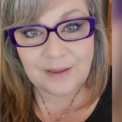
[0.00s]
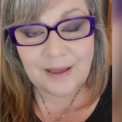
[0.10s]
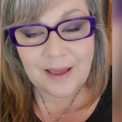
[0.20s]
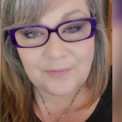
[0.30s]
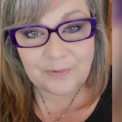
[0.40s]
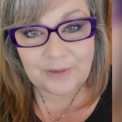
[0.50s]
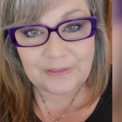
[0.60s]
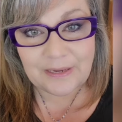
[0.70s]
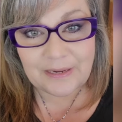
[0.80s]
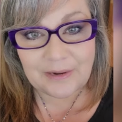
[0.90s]
Have a great
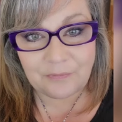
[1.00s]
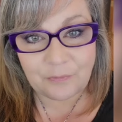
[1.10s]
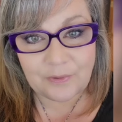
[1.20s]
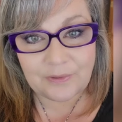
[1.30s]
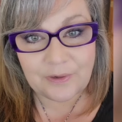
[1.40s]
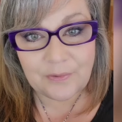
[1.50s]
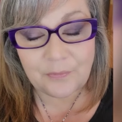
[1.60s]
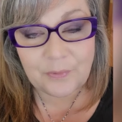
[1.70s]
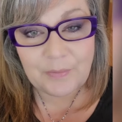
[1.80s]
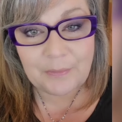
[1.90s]
day, everyone.
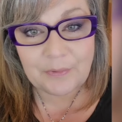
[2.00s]
Remember,